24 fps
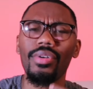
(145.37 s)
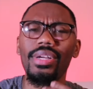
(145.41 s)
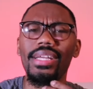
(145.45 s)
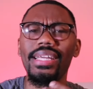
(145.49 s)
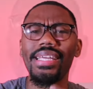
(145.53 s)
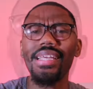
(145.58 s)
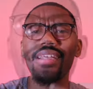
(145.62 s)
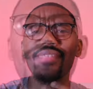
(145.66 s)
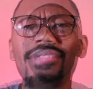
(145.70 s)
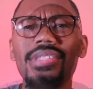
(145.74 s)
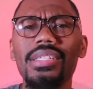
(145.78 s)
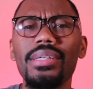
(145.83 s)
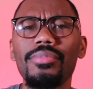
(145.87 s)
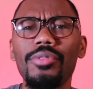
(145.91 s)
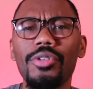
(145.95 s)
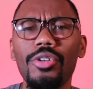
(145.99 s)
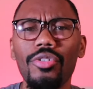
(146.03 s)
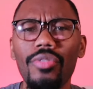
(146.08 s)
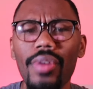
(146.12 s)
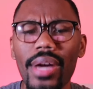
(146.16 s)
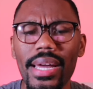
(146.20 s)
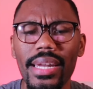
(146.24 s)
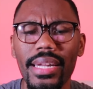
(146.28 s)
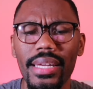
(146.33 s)
gives him
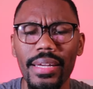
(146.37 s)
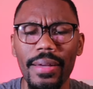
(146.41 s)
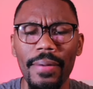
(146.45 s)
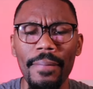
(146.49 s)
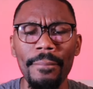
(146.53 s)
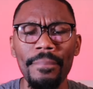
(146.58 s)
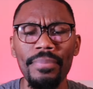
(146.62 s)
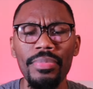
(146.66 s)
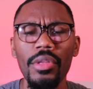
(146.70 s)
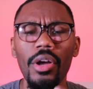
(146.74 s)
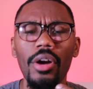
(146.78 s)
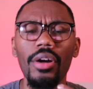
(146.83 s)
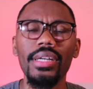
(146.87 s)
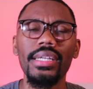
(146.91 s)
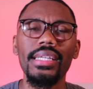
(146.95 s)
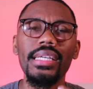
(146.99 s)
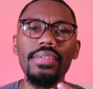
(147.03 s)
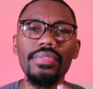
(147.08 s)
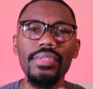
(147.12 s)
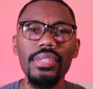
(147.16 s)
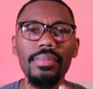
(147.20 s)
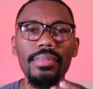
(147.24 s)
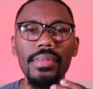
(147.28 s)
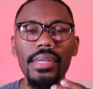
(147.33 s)
credit or
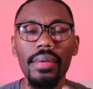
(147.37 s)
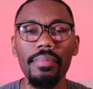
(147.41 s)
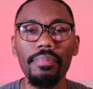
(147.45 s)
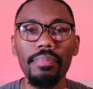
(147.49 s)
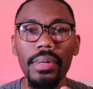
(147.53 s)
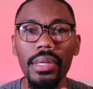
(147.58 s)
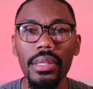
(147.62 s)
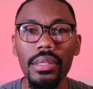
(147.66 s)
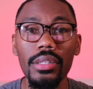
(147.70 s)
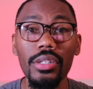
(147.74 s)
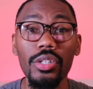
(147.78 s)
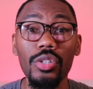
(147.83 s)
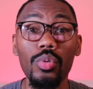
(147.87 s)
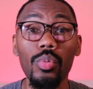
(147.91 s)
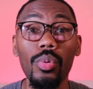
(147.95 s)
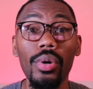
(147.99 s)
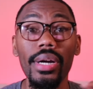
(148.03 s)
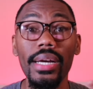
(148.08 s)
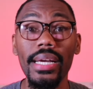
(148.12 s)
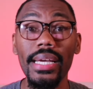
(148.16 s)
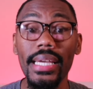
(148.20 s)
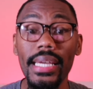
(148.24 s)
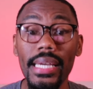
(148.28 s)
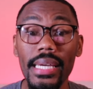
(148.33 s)
gives him the ability to
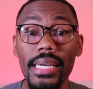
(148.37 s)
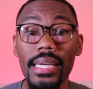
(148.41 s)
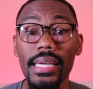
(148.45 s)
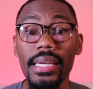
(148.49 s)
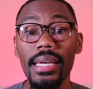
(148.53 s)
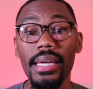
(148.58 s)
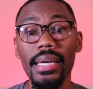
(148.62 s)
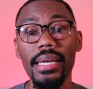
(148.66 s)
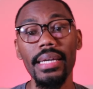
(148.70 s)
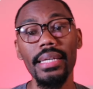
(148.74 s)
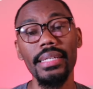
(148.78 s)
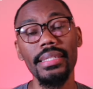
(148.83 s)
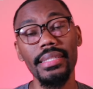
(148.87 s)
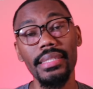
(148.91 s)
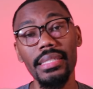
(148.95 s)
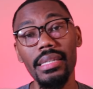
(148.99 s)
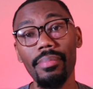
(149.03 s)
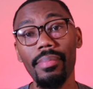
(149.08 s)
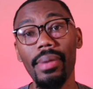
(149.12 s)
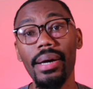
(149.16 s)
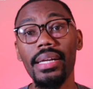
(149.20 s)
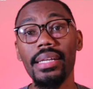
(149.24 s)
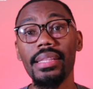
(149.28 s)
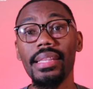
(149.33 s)
where he is
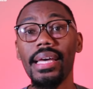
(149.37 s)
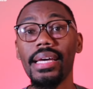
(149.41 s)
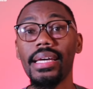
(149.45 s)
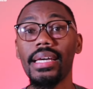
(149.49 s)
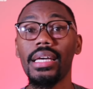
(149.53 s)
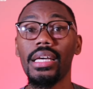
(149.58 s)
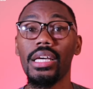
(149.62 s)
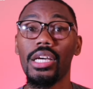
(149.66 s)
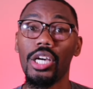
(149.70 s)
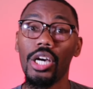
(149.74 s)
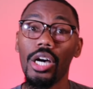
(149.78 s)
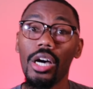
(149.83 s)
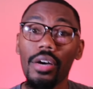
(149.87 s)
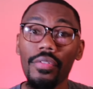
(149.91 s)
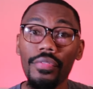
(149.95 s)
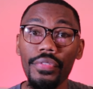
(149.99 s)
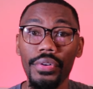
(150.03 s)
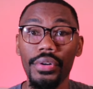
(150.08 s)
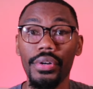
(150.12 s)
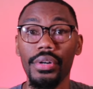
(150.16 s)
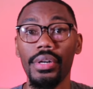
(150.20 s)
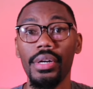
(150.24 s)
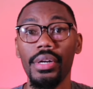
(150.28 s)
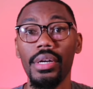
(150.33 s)
somebody that can
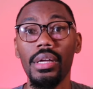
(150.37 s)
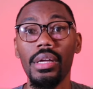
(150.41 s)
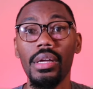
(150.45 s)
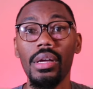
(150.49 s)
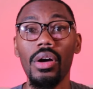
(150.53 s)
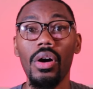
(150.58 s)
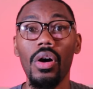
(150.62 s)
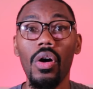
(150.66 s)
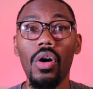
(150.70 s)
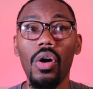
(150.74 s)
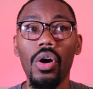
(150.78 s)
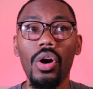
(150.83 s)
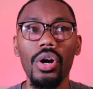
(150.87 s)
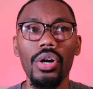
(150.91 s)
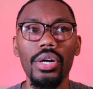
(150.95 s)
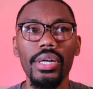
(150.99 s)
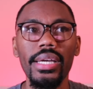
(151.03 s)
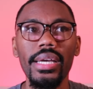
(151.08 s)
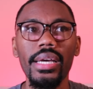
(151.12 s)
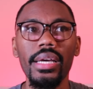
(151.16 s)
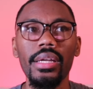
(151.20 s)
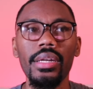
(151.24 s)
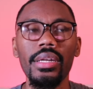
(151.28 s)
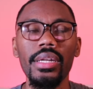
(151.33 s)
cover or
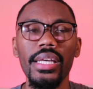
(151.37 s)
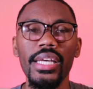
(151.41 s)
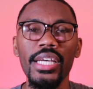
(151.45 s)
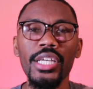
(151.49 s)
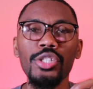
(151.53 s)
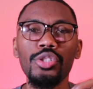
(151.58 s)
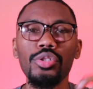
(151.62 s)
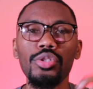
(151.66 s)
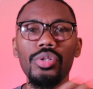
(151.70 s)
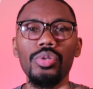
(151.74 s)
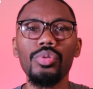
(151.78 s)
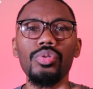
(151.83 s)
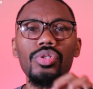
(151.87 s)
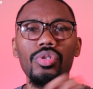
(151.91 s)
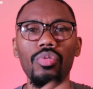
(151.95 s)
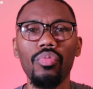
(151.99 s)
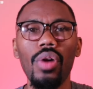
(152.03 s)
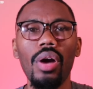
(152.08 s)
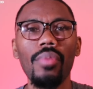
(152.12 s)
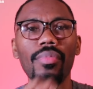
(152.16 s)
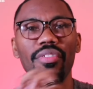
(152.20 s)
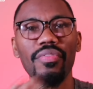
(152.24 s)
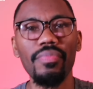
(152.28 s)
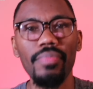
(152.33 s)
can introduce the
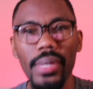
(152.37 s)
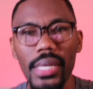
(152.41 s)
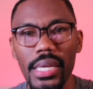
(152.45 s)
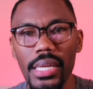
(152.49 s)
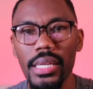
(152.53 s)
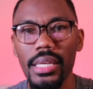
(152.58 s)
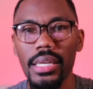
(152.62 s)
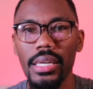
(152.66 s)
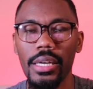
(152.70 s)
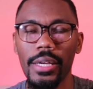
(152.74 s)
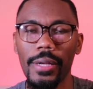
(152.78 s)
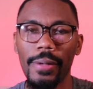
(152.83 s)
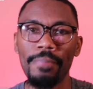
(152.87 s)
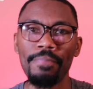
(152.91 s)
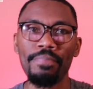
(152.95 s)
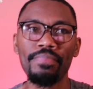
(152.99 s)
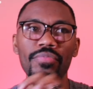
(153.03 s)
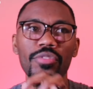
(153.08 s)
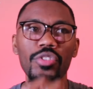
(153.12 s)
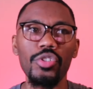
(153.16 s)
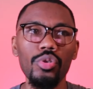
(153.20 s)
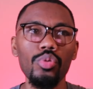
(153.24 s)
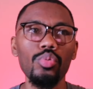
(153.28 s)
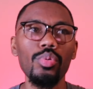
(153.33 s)
realm of media
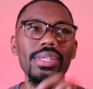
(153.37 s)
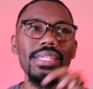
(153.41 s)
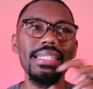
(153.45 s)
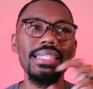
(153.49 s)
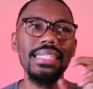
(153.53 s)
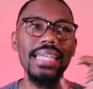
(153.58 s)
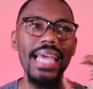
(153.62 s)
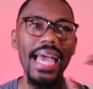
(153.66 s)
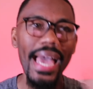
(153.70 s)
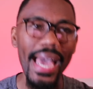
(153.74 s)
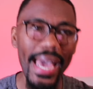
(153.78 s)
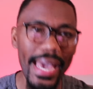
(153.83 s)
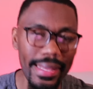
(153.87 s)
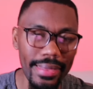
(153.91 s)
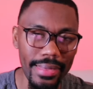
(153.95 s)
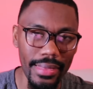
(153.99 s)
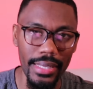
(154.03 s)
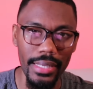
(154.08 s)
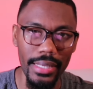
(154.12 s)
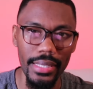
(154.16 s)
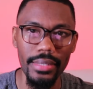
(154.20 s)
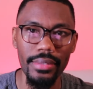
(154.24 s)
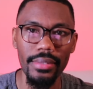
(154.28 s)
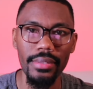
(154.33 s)
to his
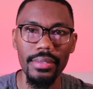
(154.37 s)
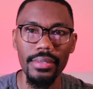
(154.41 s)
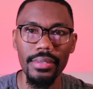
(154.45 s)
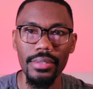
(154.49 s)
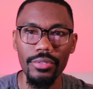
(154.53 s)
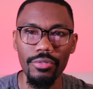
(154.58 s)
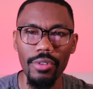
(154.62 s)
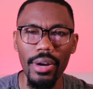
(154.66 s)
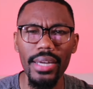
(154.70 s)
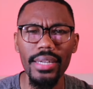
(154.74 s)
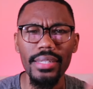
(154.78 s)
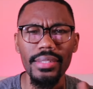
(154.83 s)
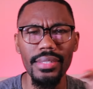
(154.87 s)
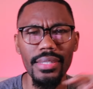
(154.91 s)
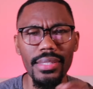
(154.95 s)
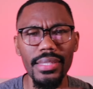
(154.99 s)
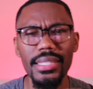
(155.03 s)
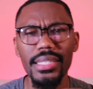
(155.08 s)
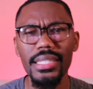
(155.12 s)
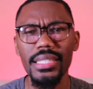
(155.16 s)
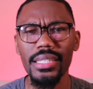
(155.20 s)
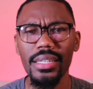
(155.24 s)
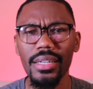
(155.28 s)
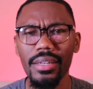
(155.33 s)
athletes, right? To
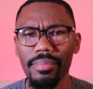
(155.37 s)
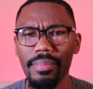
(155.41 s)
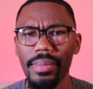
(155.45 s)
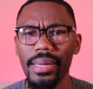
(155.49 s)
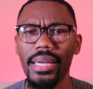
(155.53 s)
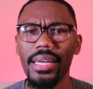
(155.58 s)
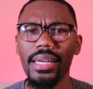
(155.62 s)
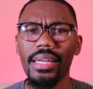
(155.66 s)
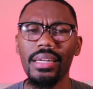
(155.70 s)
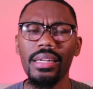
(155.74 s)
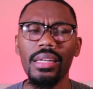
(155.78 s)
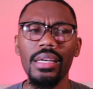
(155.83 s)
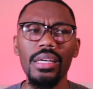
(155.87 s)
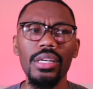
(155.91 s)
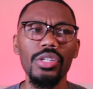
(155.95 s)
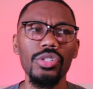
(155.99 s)
these young men